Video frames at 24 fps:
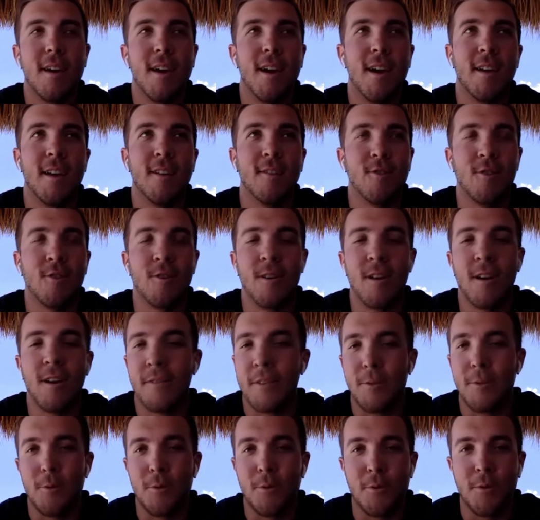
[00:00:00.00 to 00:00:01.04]
And sure enough,
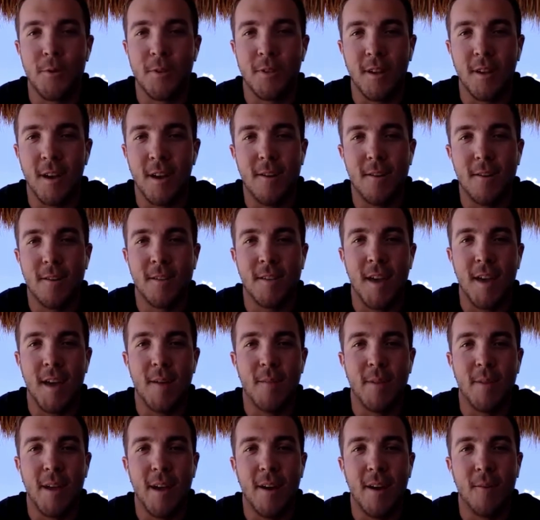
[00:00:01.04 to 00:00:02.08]
I threw three sliders, sat
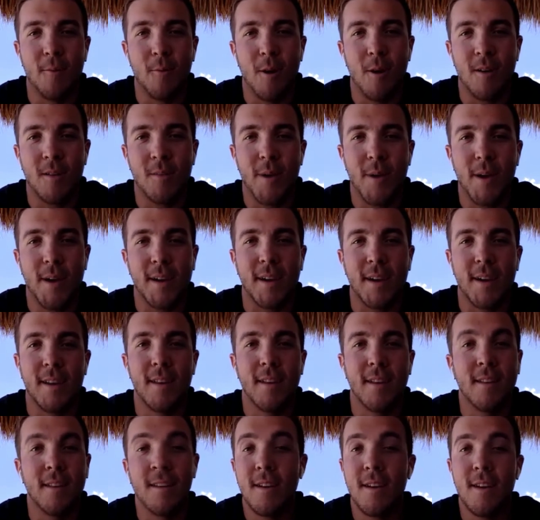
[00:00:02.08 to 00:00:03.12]
him down, walked back
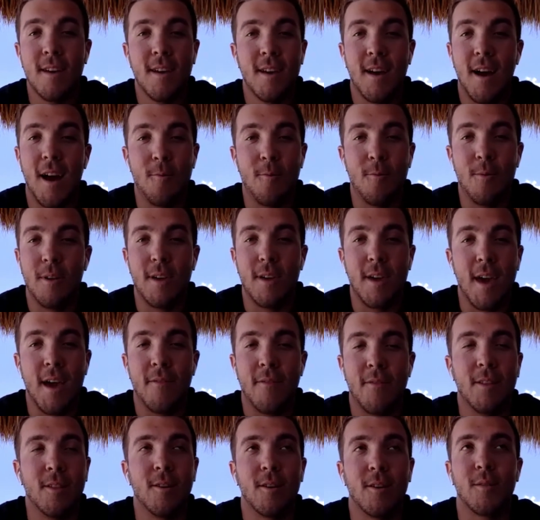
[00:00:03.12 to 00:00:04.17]
in, and I really
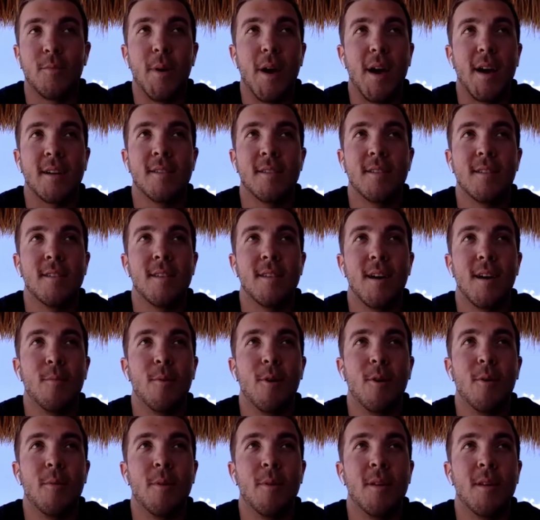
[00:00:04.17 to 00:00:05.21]
haven't looked back since that
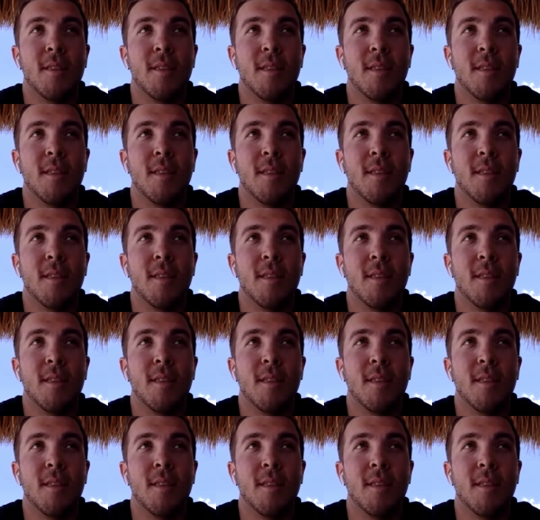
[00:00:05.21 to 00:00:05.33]
moment.